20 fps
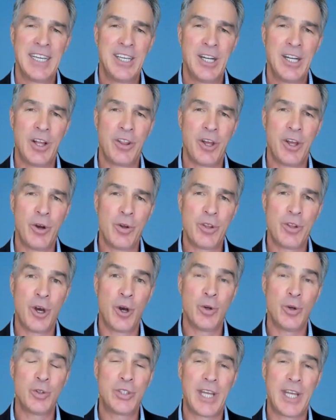
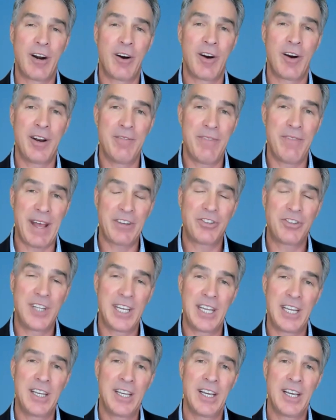Those that are
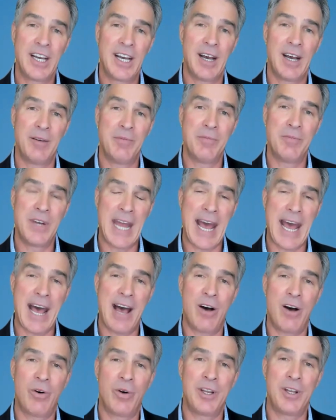investing
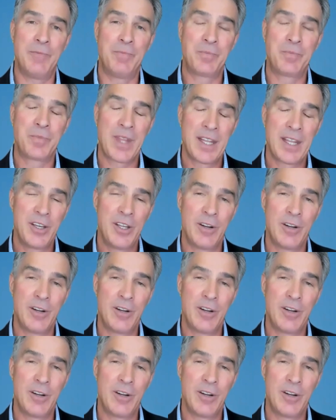now in